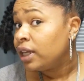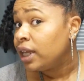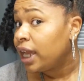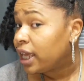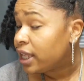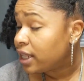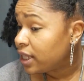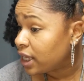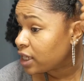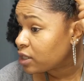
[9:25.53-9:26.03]

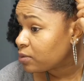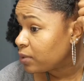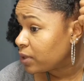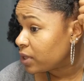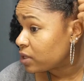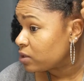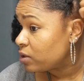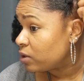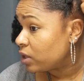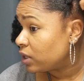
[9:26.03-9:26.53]
and that's what
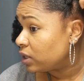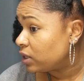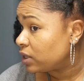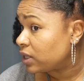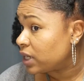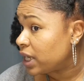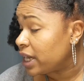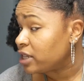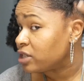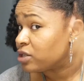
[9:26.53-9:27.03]
it's gonna look like.